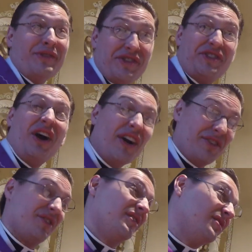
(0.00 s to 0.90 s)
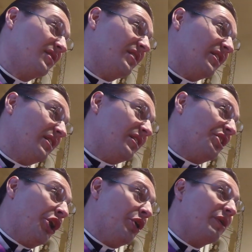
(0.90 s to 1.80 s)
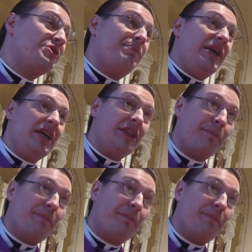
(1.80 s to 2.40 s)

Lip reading: the start. It's being the